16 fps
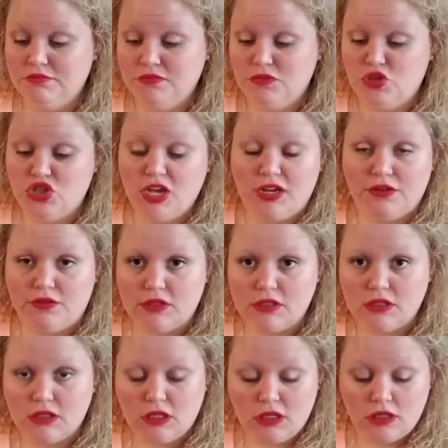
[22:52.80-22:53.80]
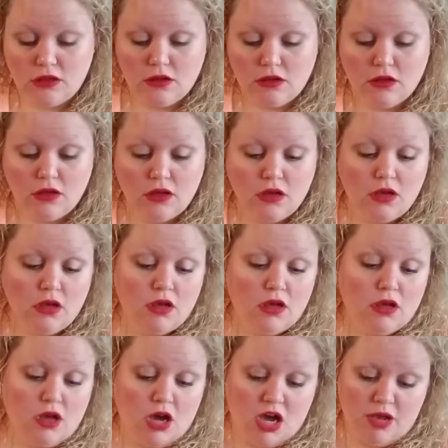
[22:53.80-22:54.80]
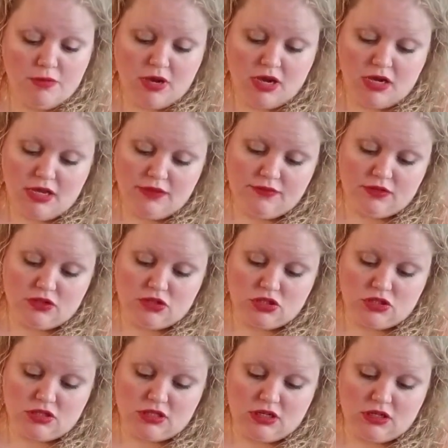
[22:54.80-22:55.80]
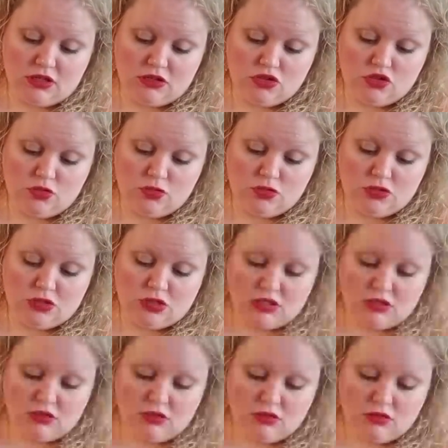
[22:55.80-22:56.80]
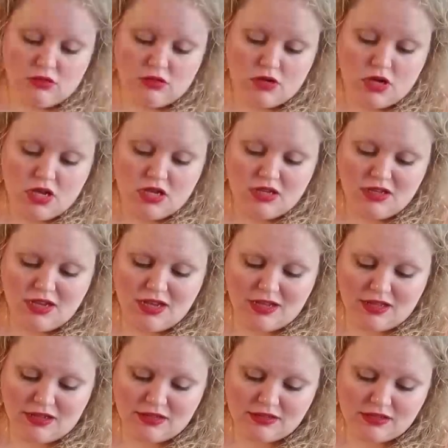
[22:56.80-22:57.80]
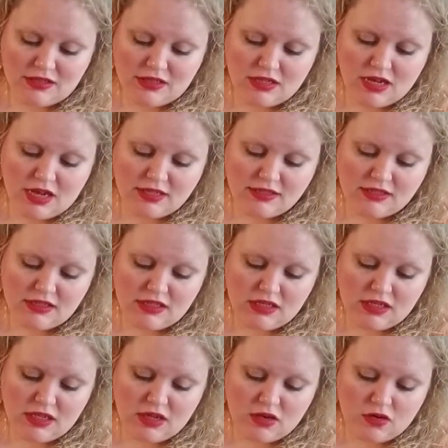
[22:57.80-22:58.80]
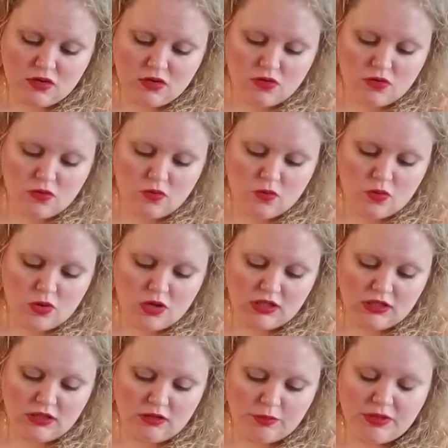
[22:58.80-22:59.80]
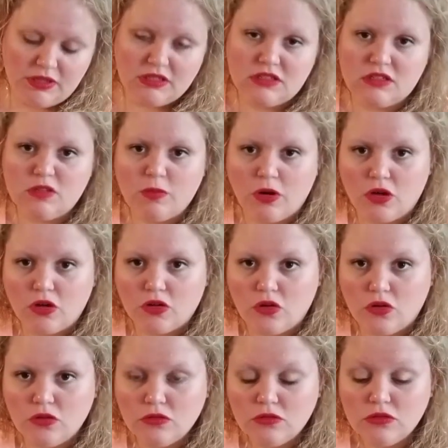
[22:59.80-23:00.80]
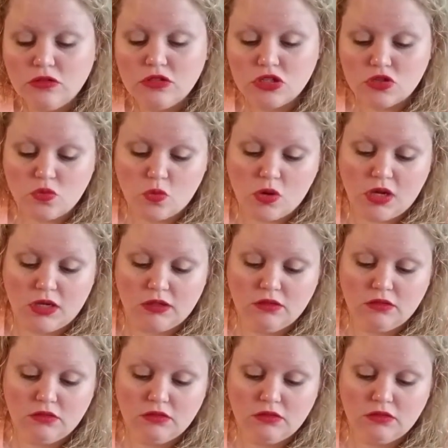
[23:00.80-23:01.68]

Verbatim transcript: Generously. I might even just say a 2%. Yeah, I see one little piece of sparkle, just one.